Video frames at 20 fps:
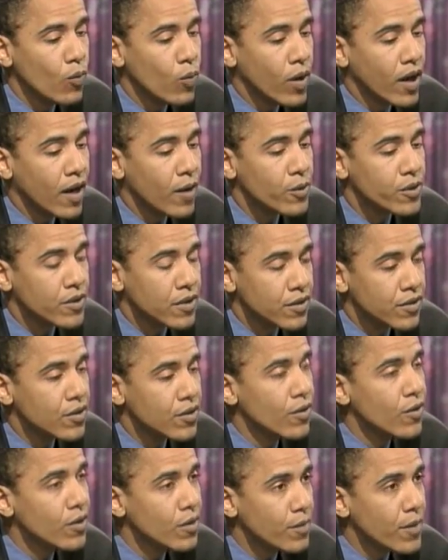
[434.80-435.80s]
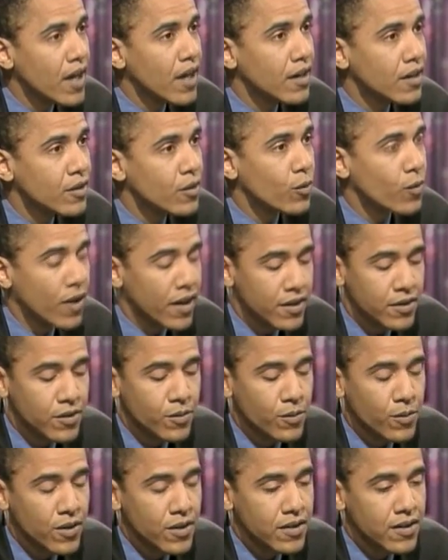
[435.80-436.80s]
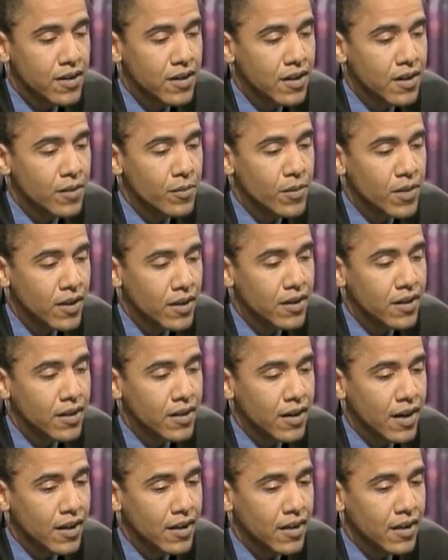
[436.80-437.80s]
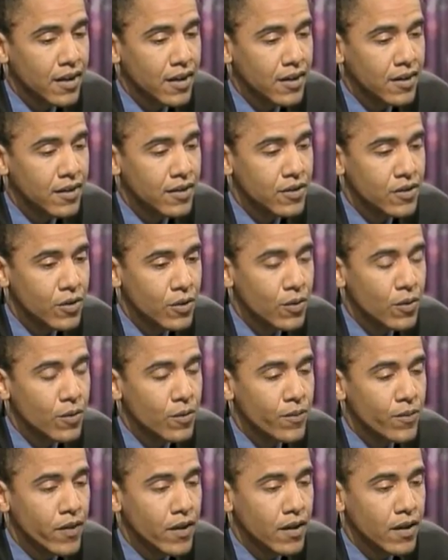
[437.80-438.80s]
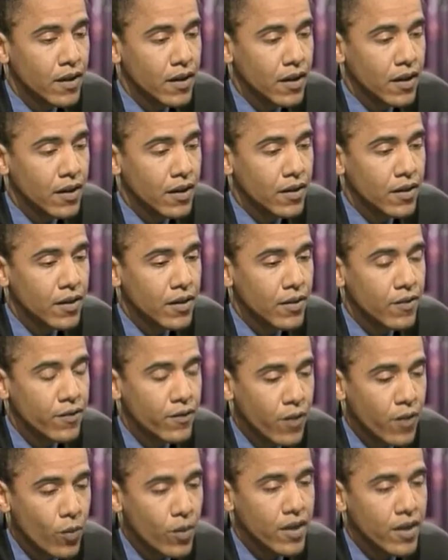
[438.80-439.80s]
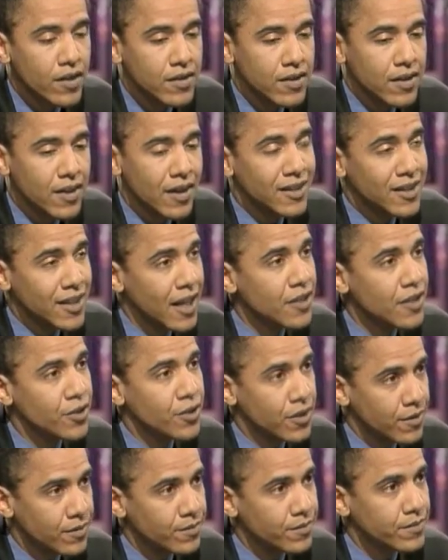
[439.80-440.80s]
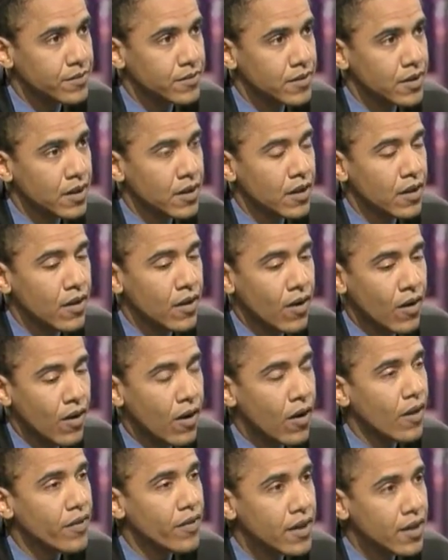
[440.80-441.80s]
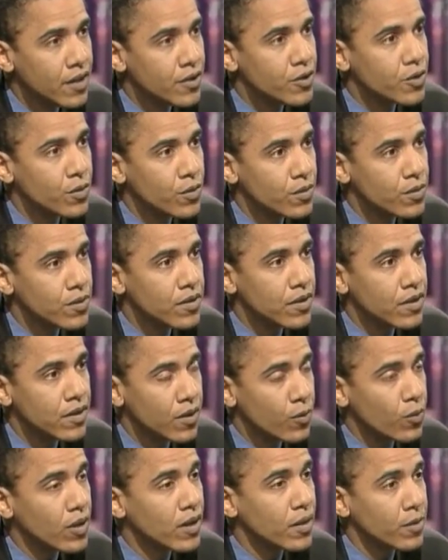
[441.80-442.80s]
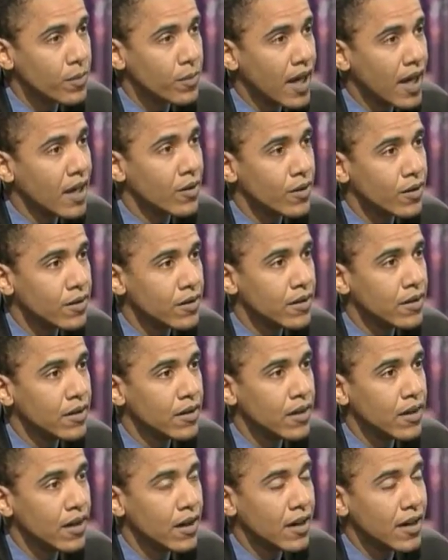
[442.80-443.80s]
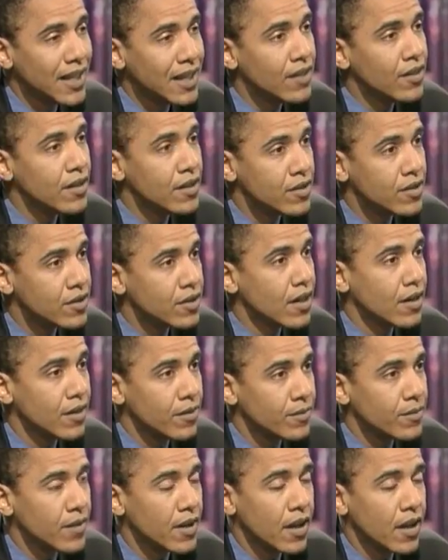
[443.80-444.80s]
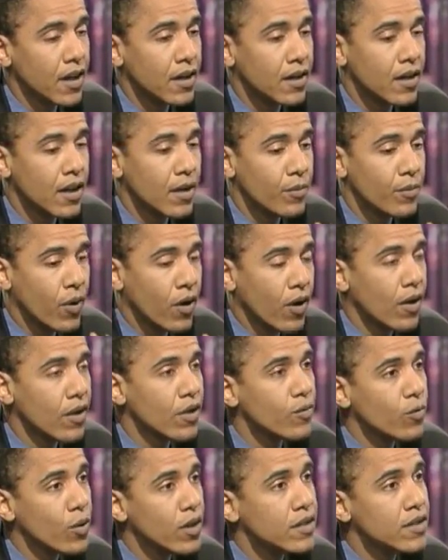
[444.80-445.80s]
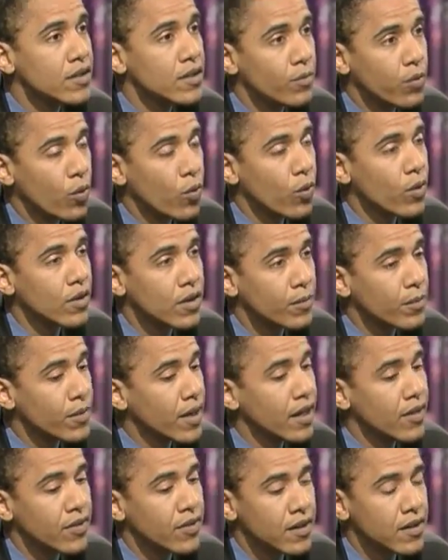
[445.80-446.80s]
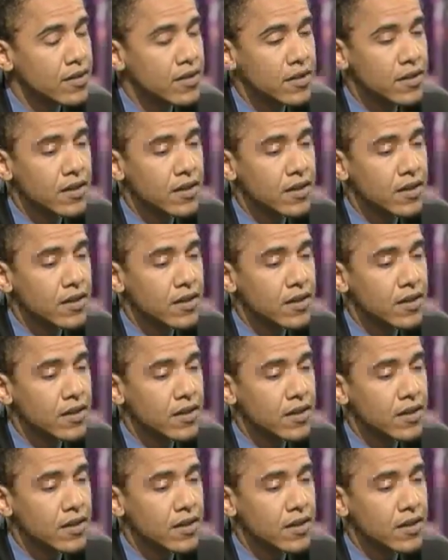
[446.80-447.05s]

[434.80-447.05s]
What I was concerned about in the race was the inability, I think, to focus attention on the issues that really matter in this city. And part of what's important about this...